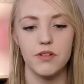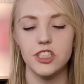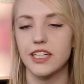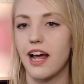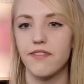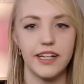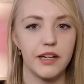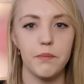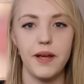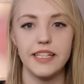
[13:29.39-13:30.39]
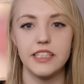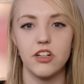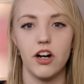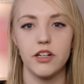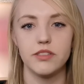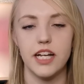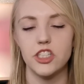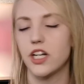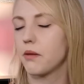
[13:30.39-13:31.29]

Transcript: we're just going to have like an amazing cardio session.